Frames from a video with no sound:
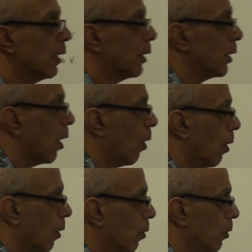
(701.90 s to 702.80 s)
So
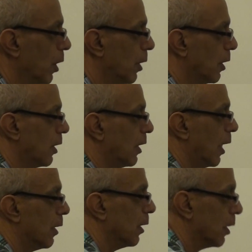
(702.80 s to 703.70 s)
we
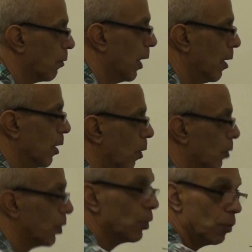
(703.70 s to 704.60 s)
set this way,
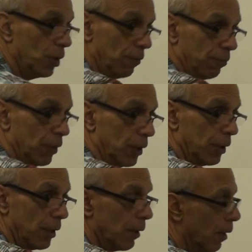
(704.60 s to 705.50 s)
goes to
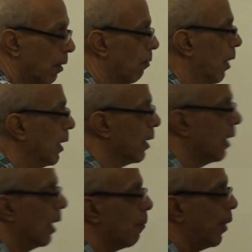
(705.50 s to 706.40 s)
infinity, right?
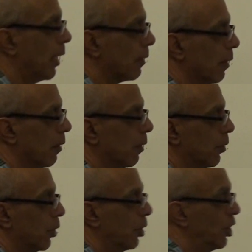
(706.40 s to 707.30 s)
But
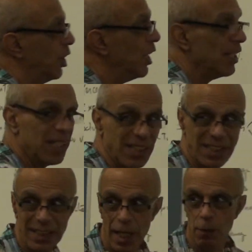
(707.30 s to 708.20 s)
13
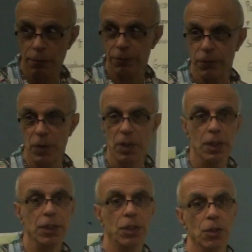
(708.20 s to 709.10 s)
itself
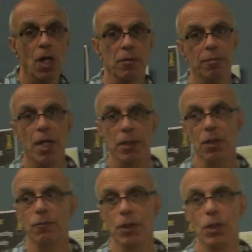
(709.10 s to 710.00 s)
is not part
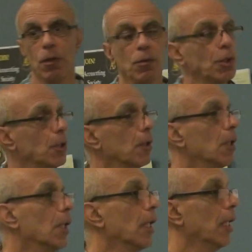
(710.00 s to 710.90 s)
of the solution.
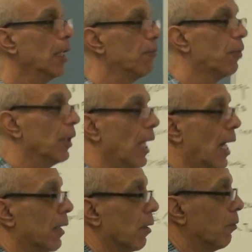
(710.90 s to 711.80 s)
And for
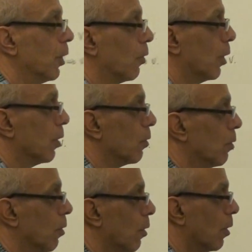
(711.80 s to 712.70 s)
that, we're going to